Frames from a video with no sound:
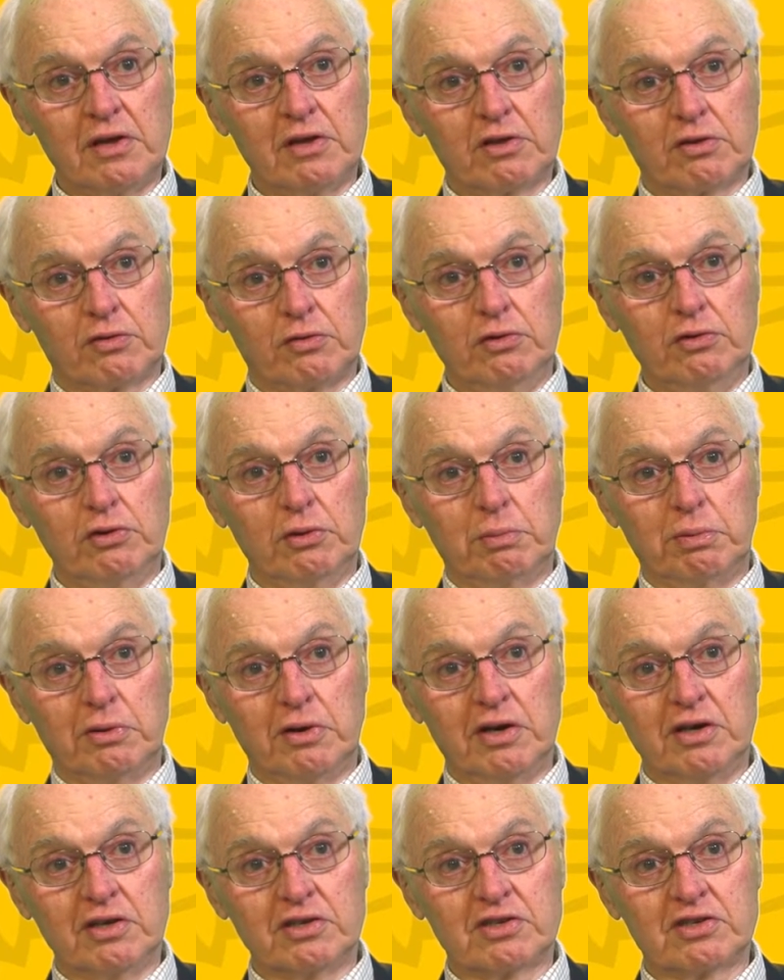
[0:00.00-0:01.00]
through the
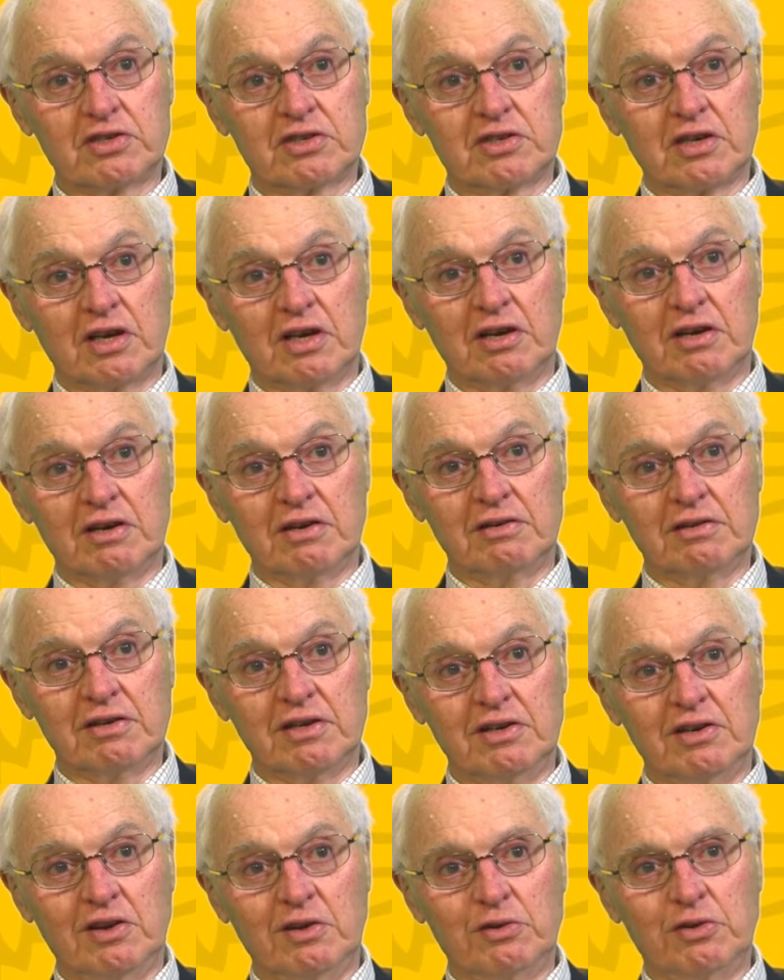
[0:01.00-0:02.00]
press,
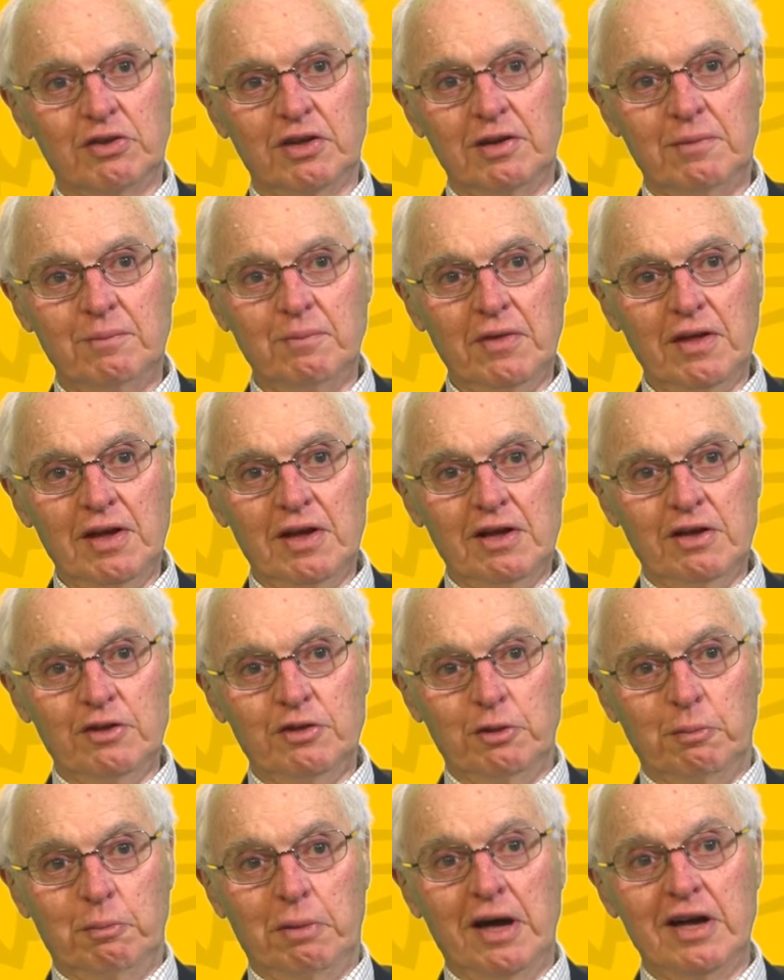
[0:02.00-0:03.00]
you know, the
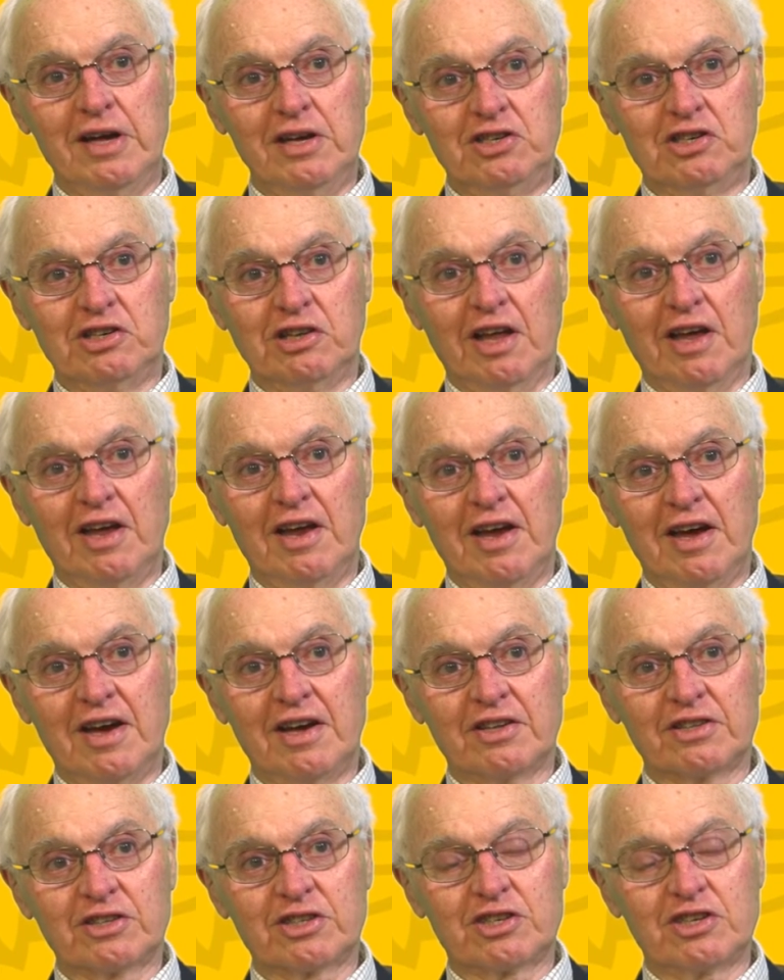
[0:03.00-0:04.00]
page
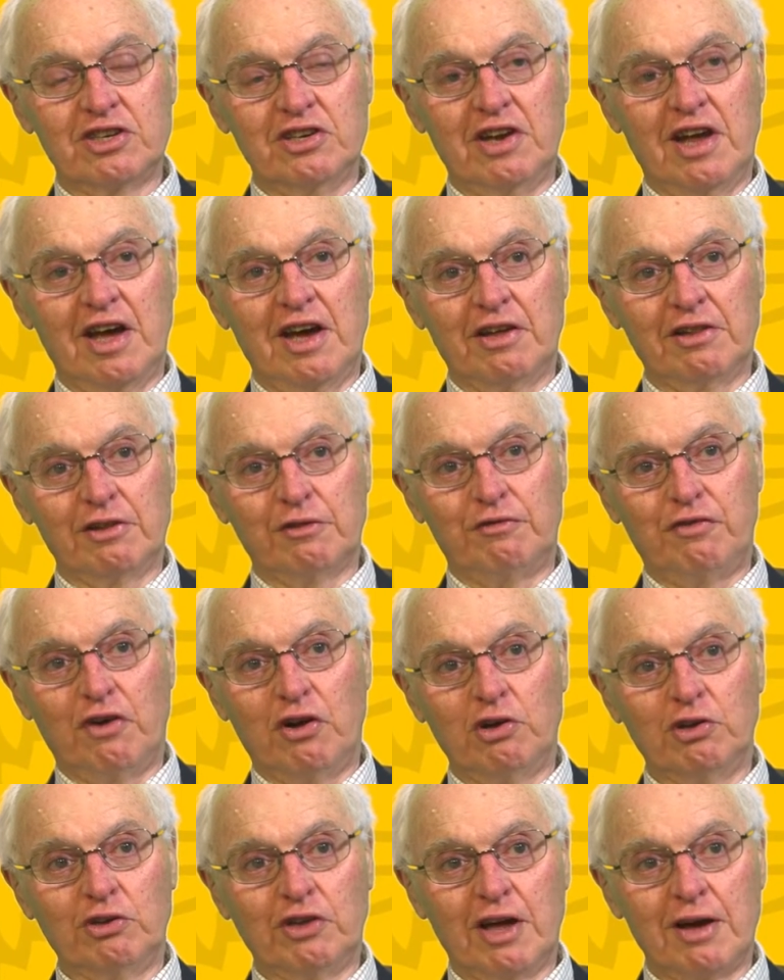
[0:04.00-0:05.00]
layouts and how the
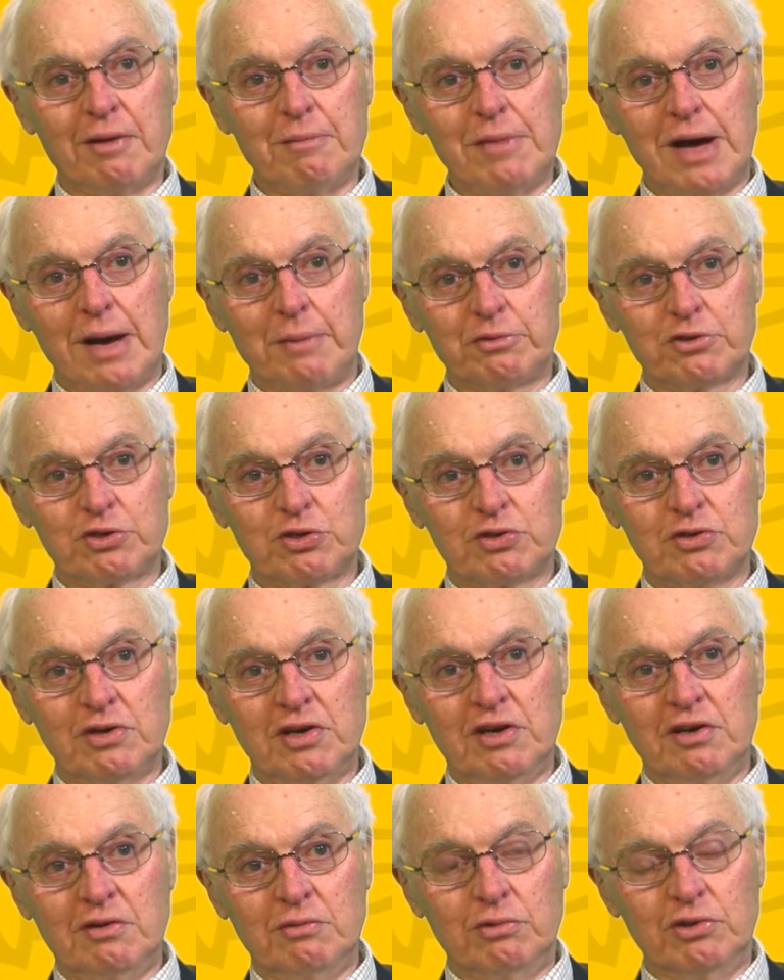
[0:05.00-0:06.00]
fold-out maps
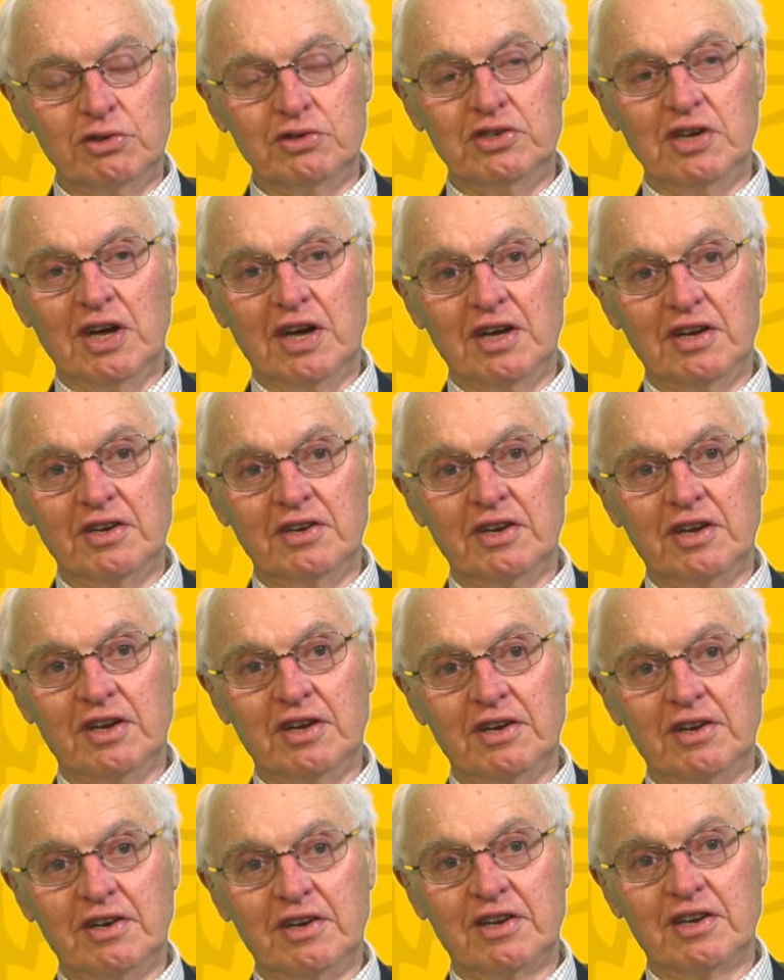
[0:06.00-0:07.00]
were done
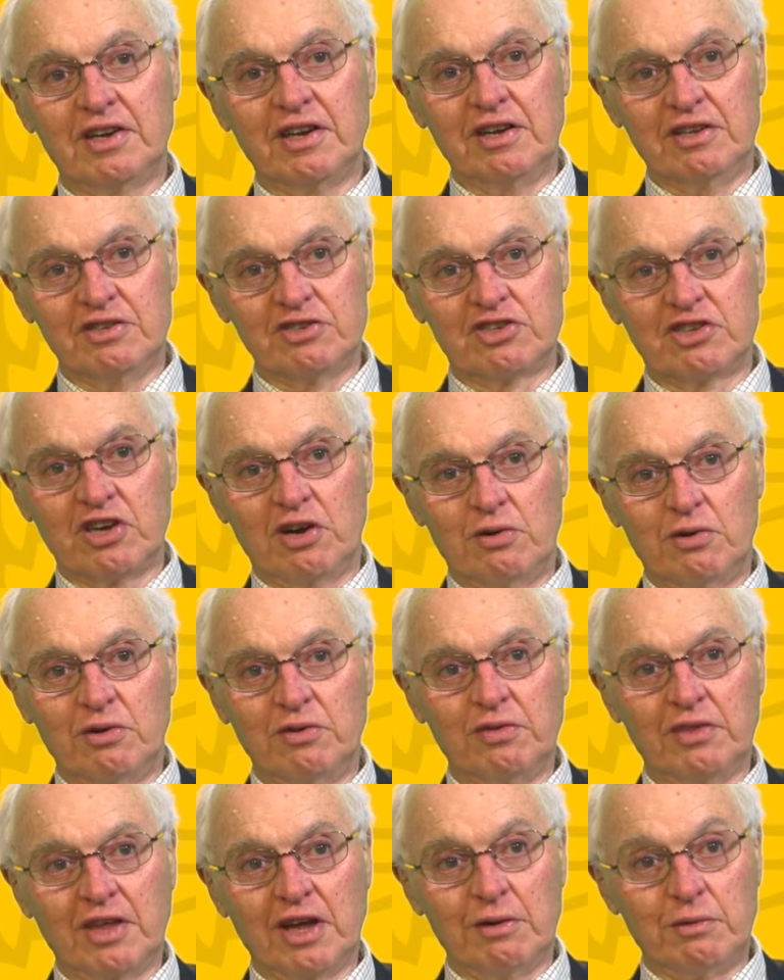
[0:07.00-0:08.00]
and so
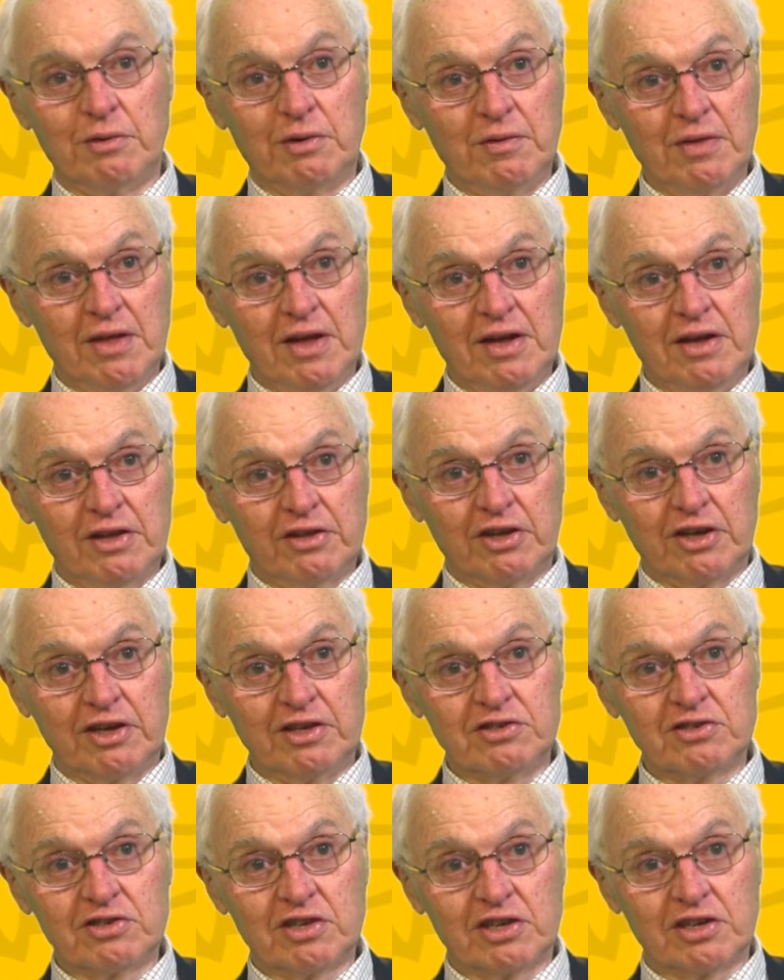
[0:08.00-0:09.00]
on. They were
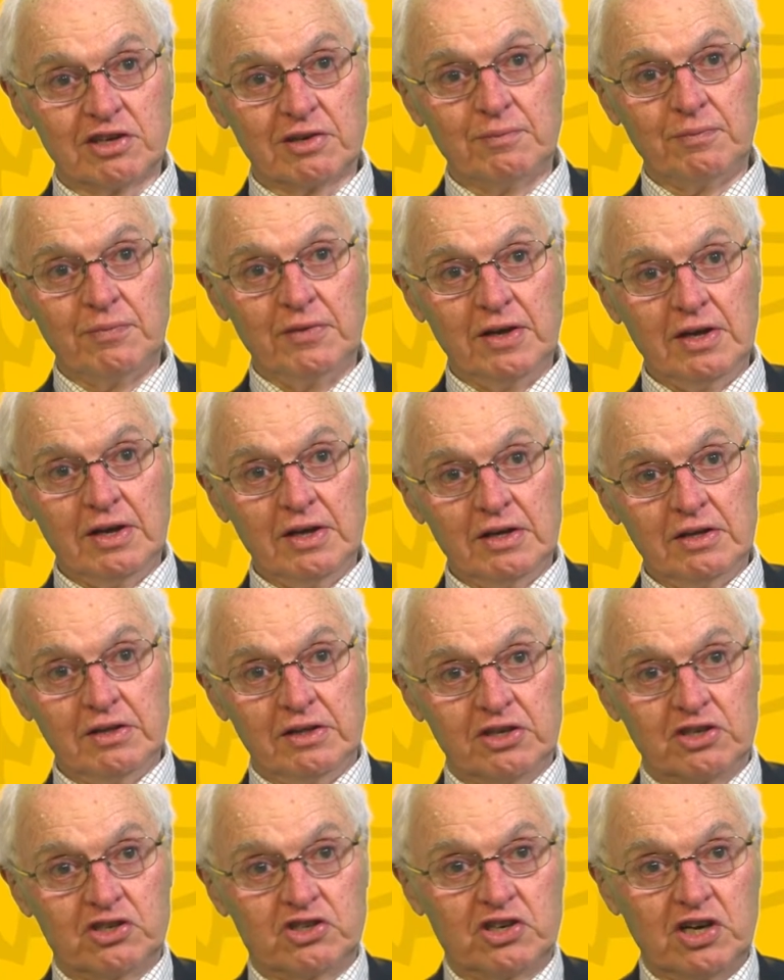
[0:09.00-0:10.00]
things that
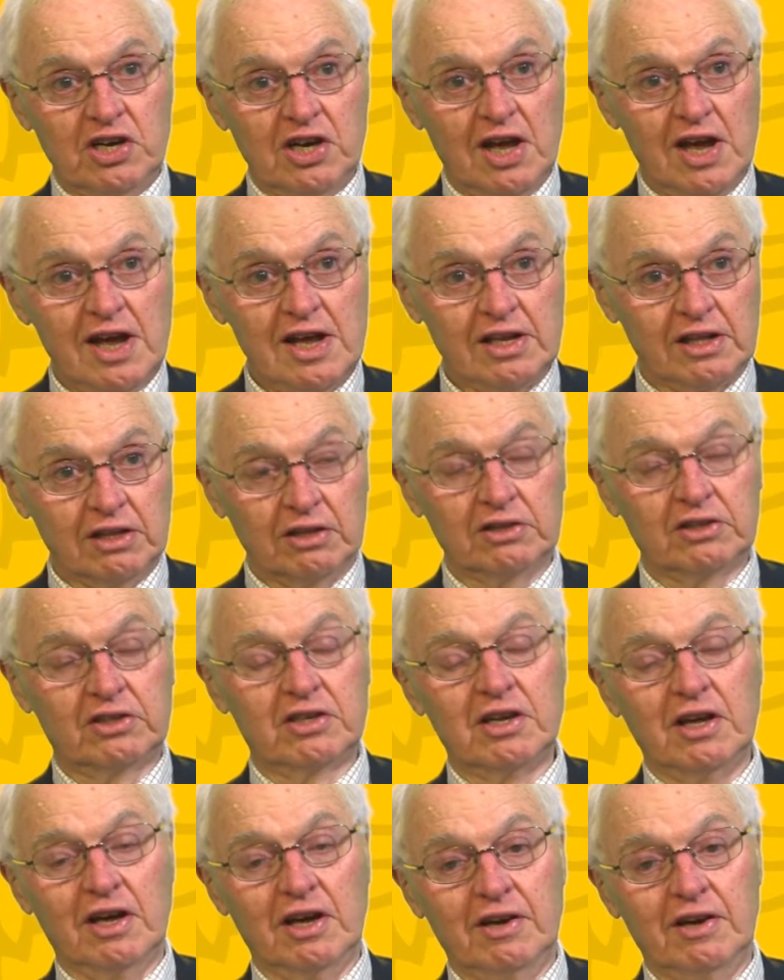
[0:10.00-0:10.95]
she handled.